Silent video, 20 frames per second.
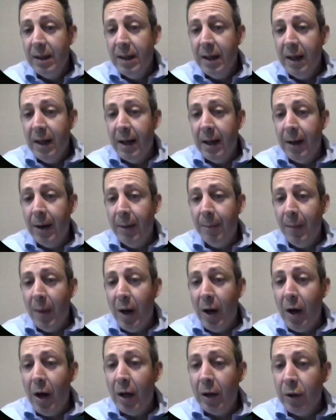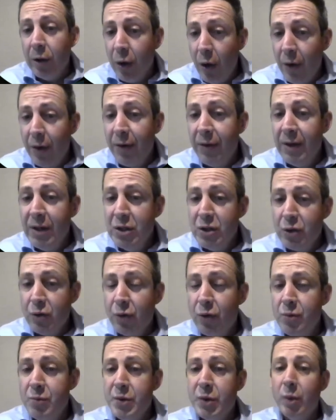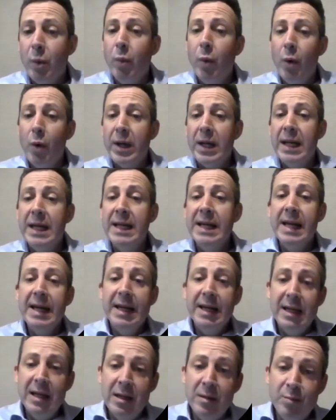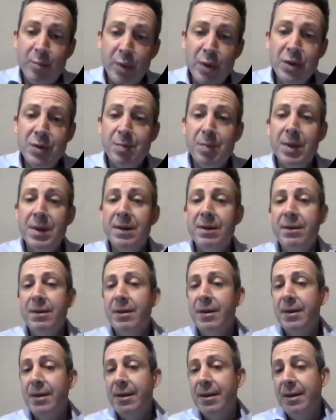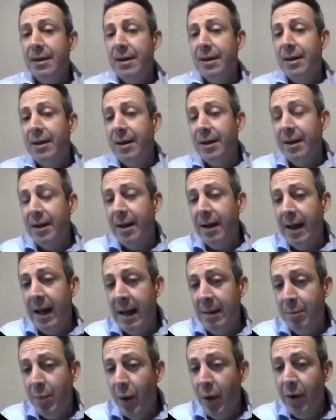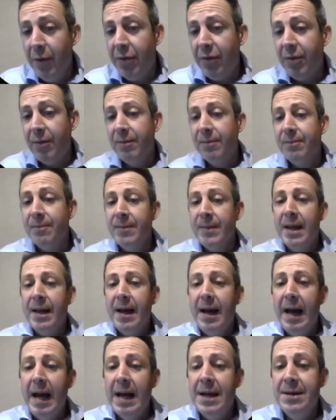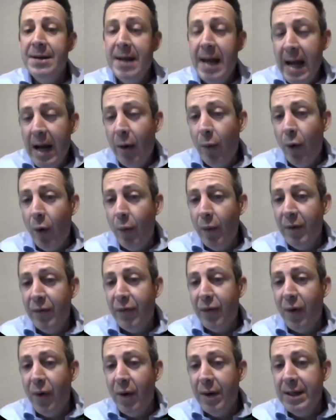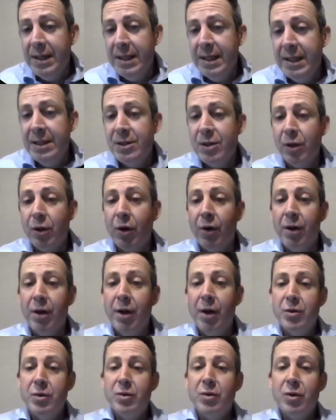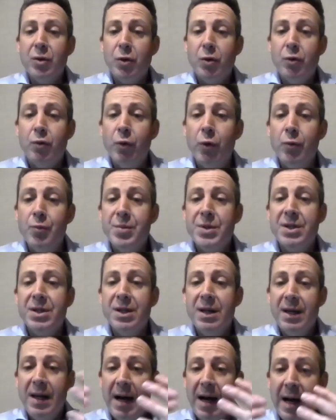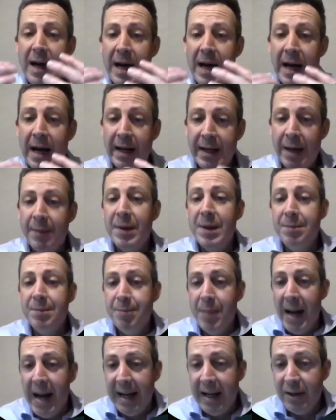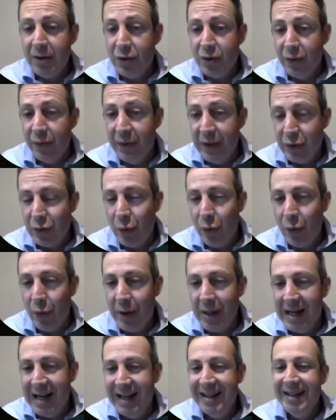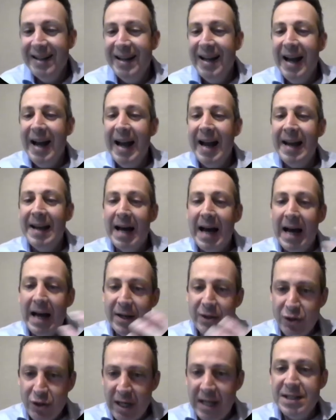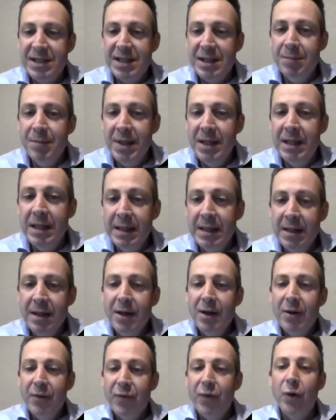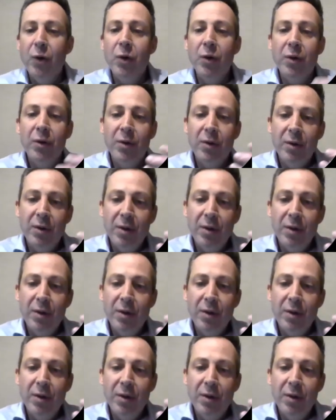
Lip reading: a lot of these groups were working in Brisbane and Perth. And now what we're finding is a lot of those groups are coming back to Victoria and chasing me for